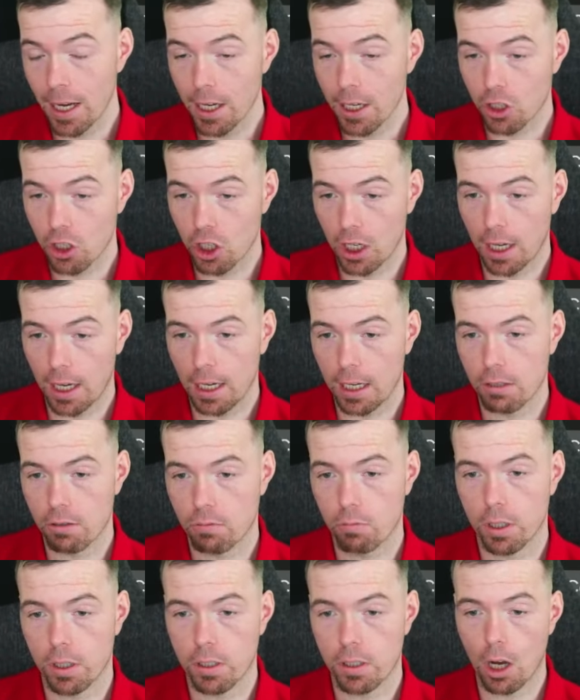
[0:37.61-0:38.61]
She is
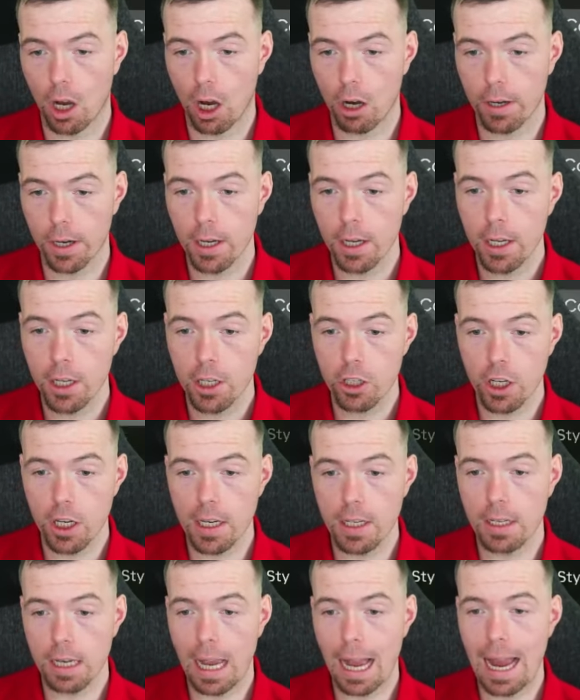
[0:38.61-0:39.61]
retiring. She
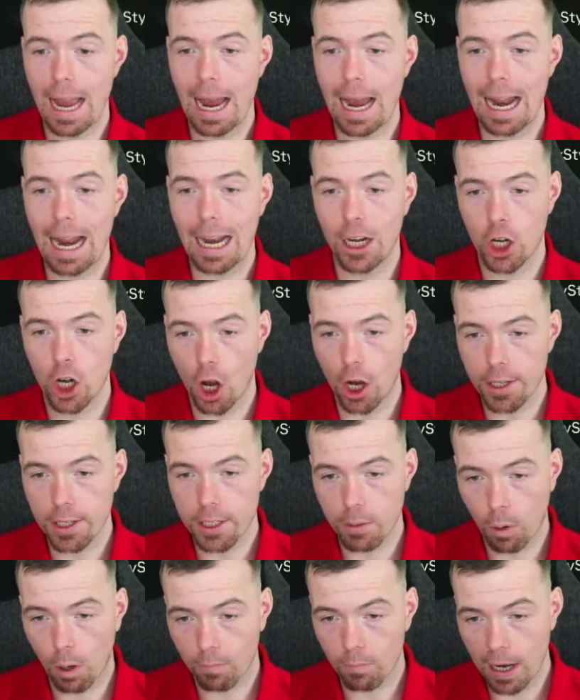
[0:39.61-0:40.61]
is a
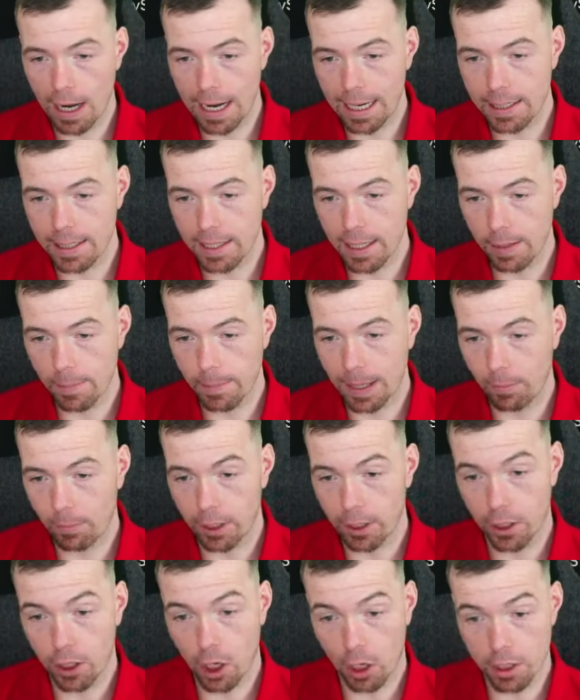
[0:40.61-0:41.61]
91 rated centre-back with
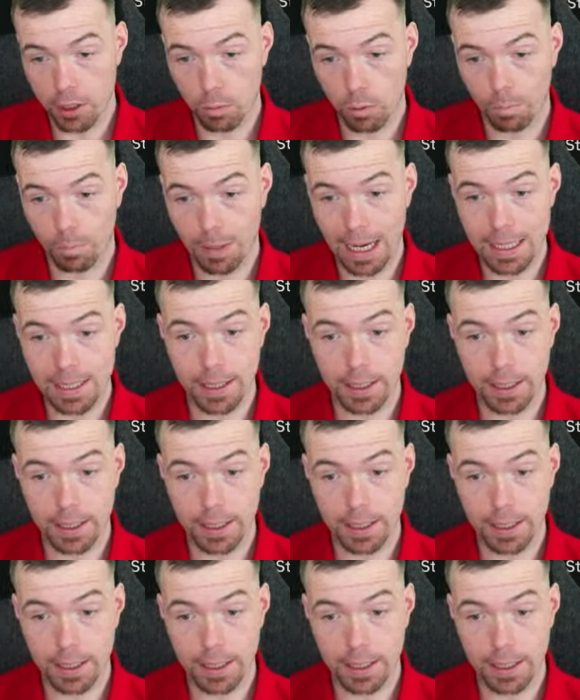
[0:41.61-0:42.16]
91 pace,